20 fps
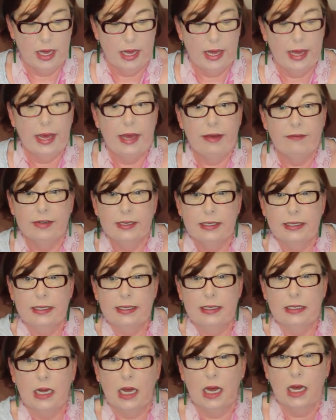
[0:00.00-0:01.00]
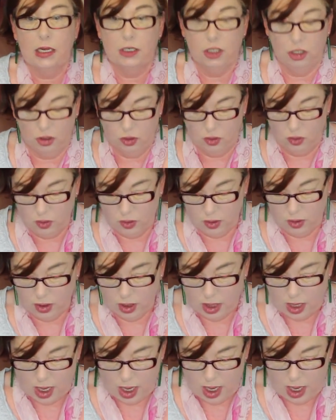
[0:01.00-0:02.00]
Even Star shawl,
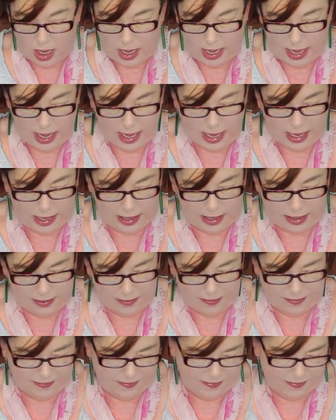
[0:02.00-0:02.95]
I